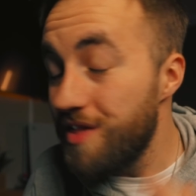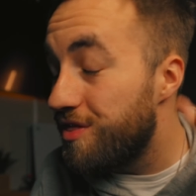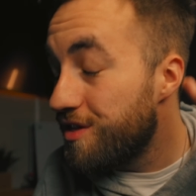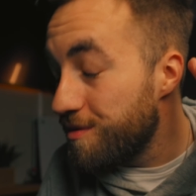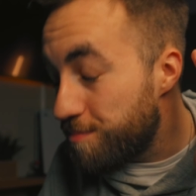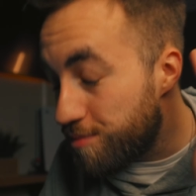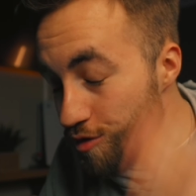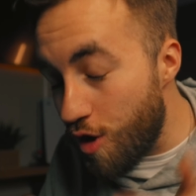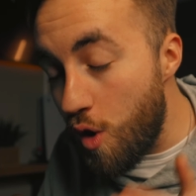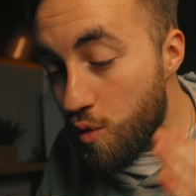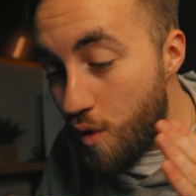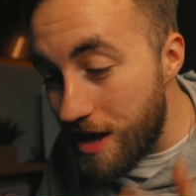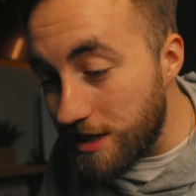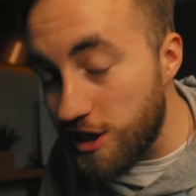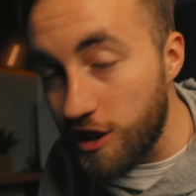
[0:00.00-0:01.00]
The
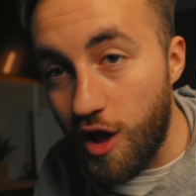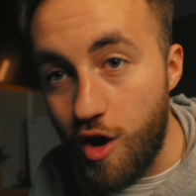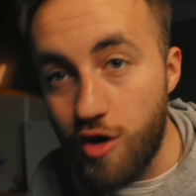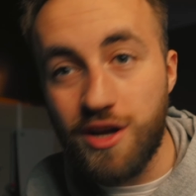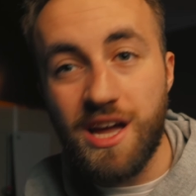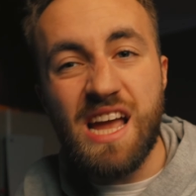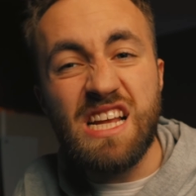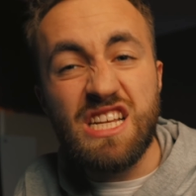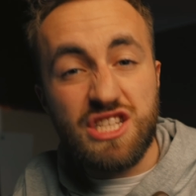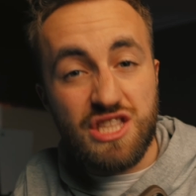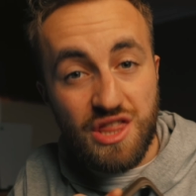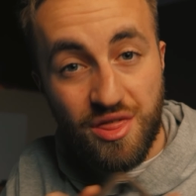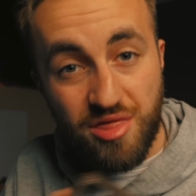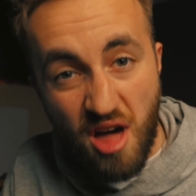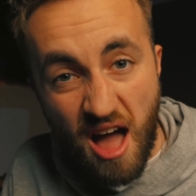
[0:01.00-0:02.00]
ProRes log is
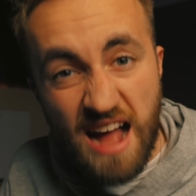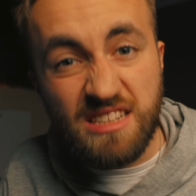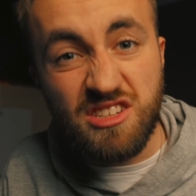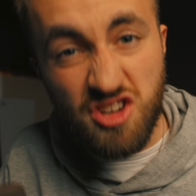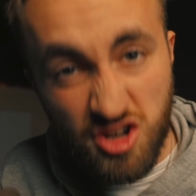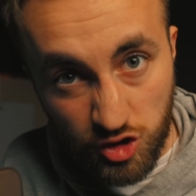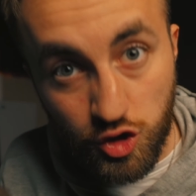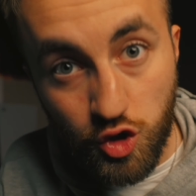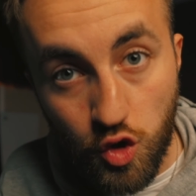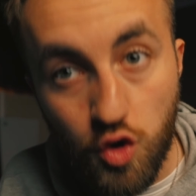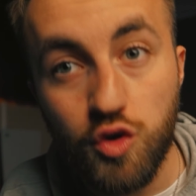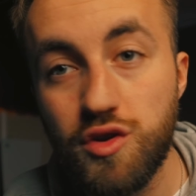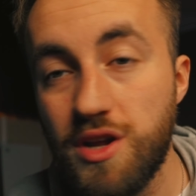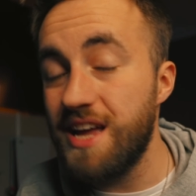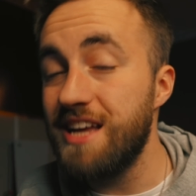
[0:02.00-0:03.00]
that
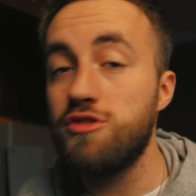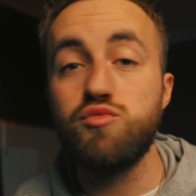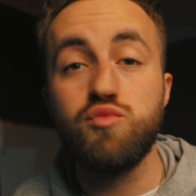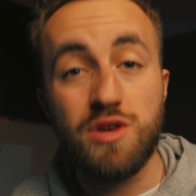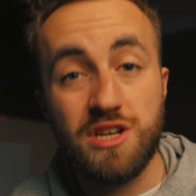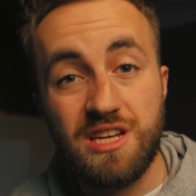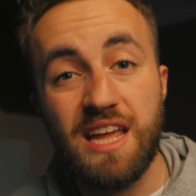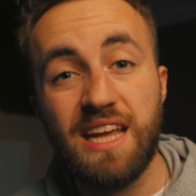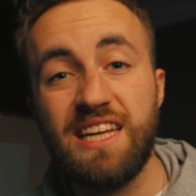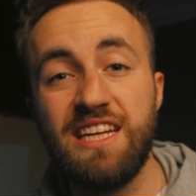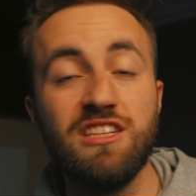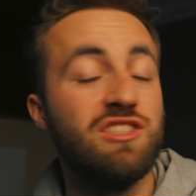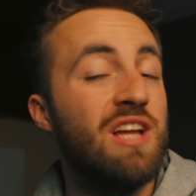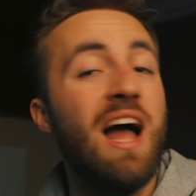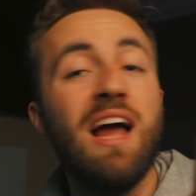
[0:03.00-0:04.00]
good. It's
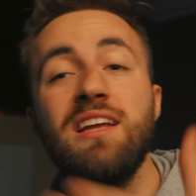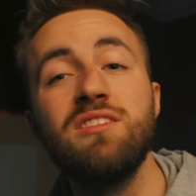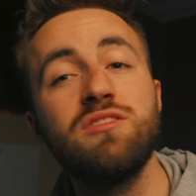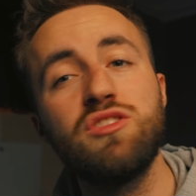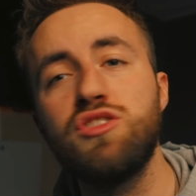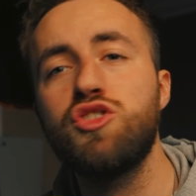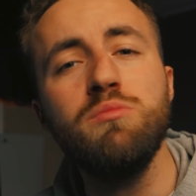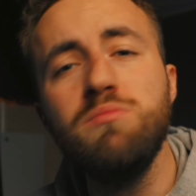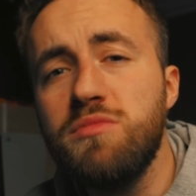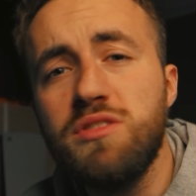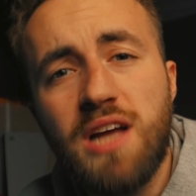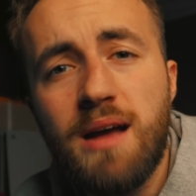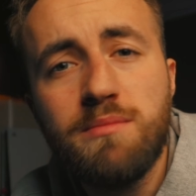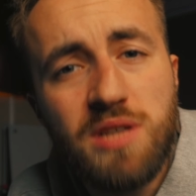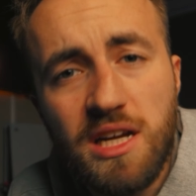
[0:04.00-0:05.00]
ridiculous.
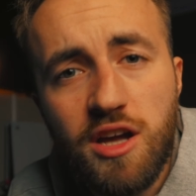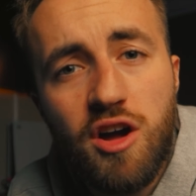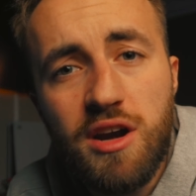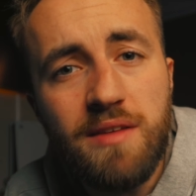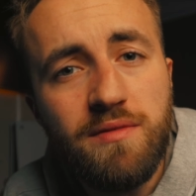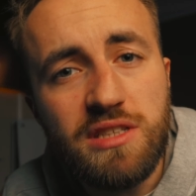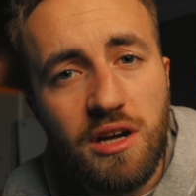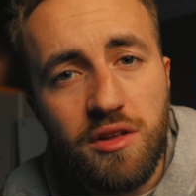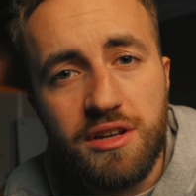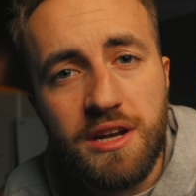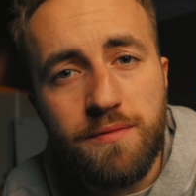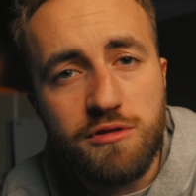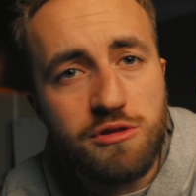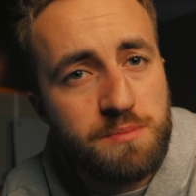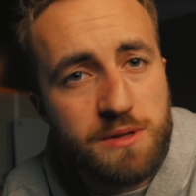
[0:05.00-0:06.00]
Sometimes I can't even tell the
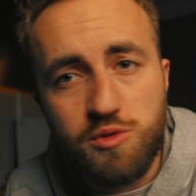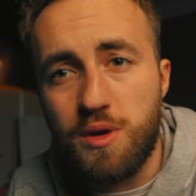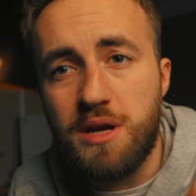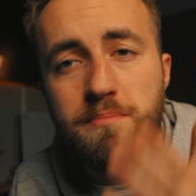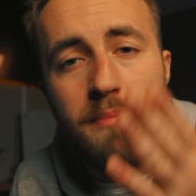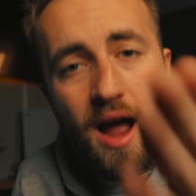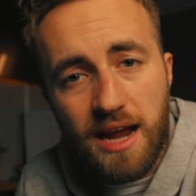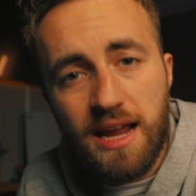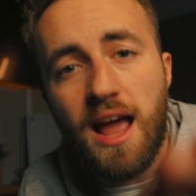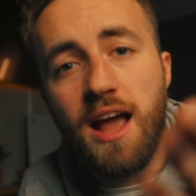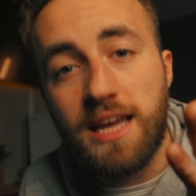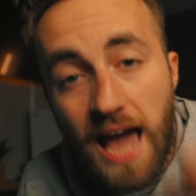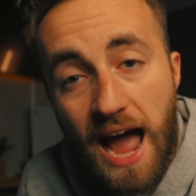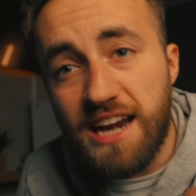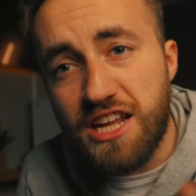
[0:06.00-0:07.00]
difference between my
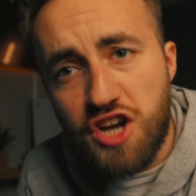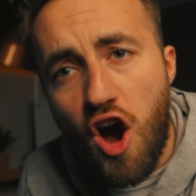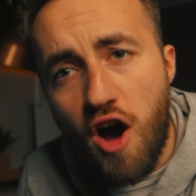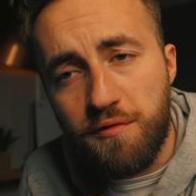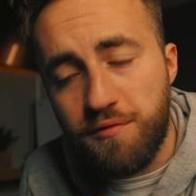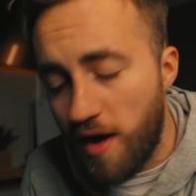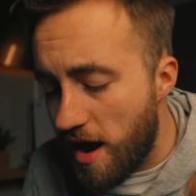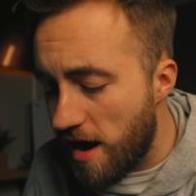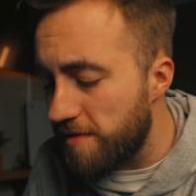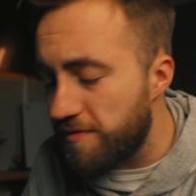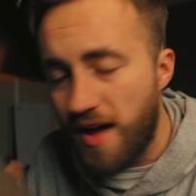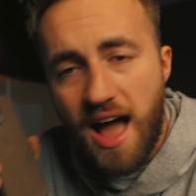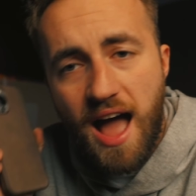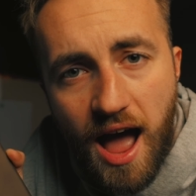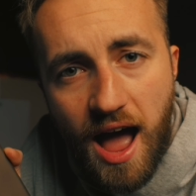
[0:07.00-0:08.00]
Canon R5
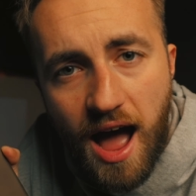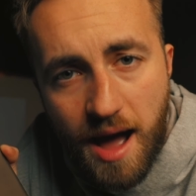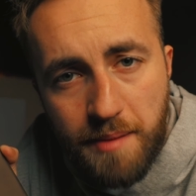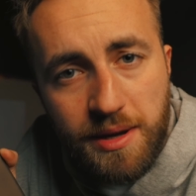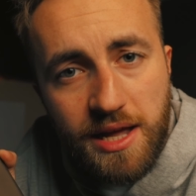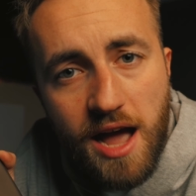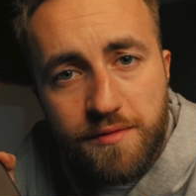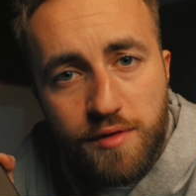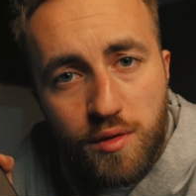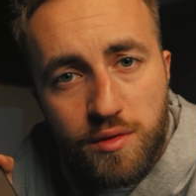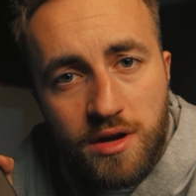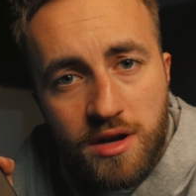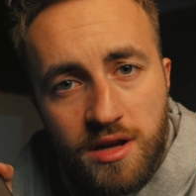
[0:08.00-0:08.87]
and my iPhone.